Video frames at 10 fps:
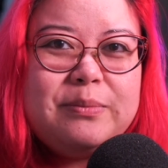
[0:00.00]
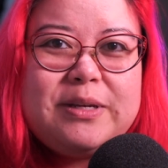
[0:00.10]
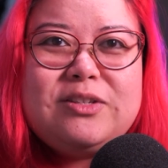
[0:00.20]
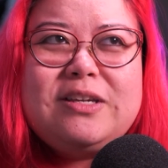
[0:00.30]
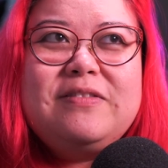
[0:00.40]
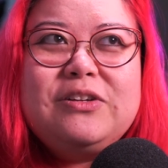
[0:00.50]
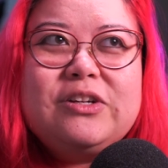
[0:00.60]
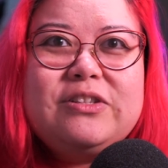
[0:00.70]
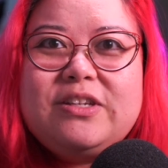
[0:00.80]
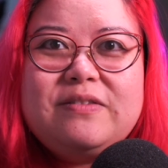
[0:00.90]
for me to even
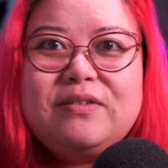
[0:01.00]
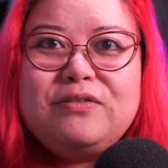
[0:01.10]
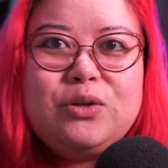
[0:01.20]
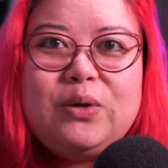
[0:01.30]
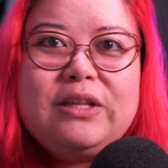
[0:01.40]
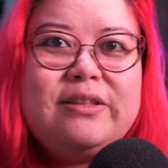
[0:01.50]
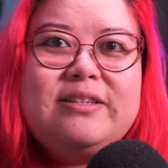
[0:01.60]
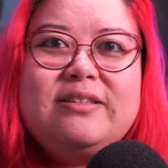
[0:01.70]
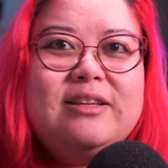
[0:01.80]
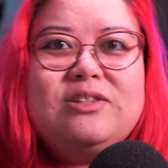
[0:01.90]
conceive of doing
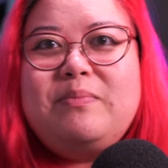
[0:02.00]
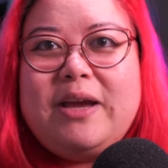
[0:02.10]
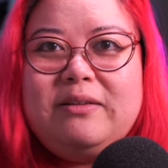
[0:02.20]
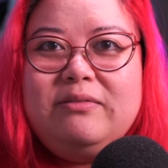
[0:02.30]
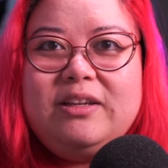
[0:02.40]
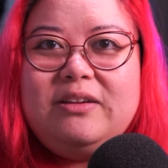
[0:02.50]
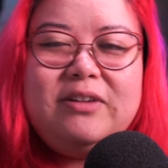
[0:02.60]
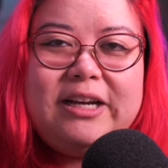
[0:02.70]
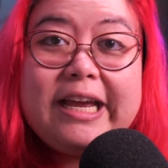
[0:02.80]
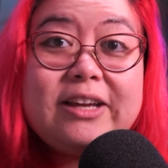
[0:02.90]
these things manually
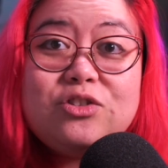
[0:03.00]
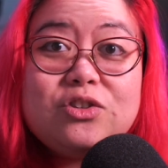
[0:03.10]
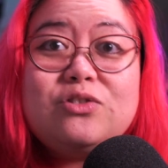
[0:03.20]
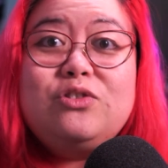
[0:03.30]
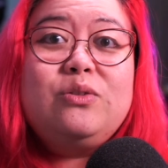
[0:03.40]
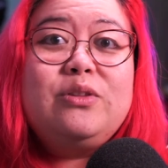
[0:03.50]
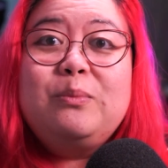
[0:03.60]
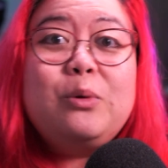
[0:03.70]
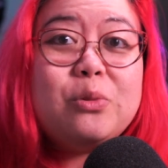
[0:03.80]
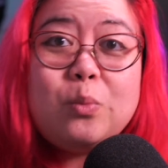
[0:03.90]
when I could just do
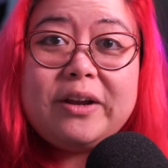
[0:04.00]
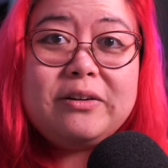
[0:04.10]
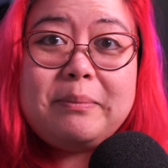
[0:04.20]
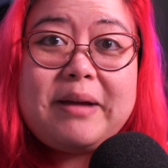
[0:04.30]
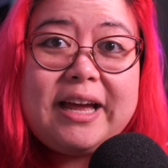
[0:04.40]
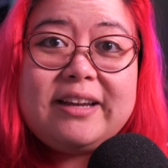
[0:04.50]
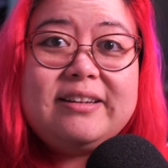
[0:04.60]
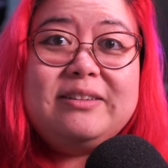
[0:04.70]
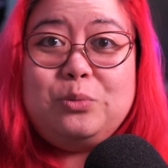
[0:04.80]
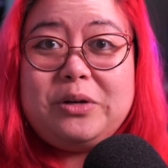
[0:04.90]
them with one
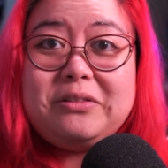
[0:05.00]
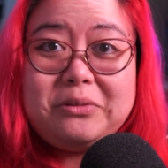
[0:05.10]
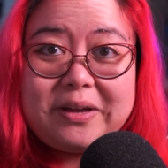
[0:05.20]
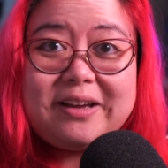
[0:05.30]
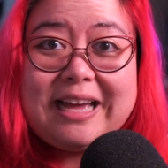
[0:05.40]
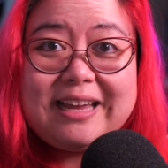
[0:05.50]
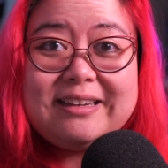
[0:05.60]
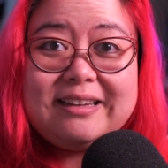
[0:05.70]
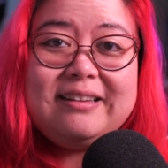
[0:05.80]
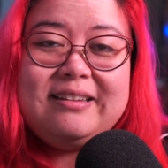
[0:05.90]
command with QuickAdd.